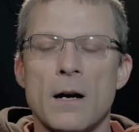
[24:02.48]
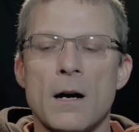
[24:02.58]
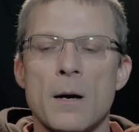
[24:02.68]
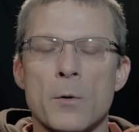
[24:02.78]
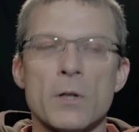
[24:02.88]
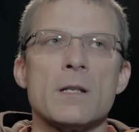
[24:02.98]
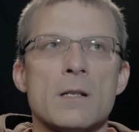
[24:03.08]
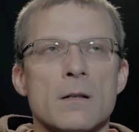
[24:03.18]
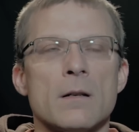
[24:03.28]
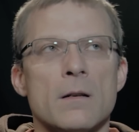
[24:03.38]
or at least
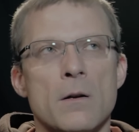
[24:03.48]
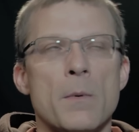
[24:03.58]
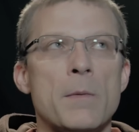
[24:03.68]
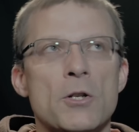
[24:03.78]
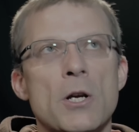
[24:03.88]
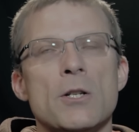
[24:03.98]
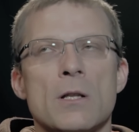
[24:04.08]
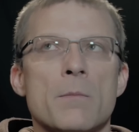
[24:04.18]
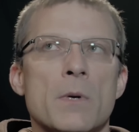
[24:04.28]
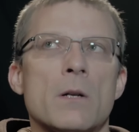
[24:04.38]
maybe
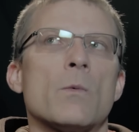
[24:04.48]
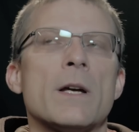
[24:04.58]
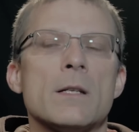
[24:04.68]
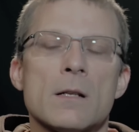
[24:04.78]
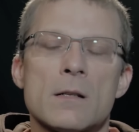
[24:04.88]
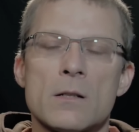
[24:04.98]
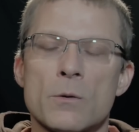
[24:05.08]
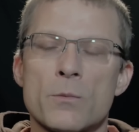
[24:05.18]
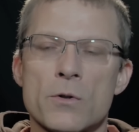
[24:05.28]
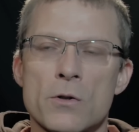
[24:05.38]
changing them, but in ways that still
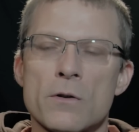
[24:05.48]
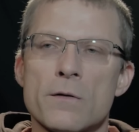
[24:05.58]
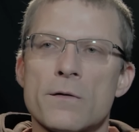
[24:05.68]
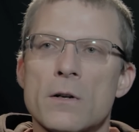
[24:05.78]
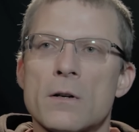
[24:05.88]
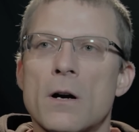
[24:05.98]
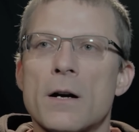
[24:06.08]
preserve their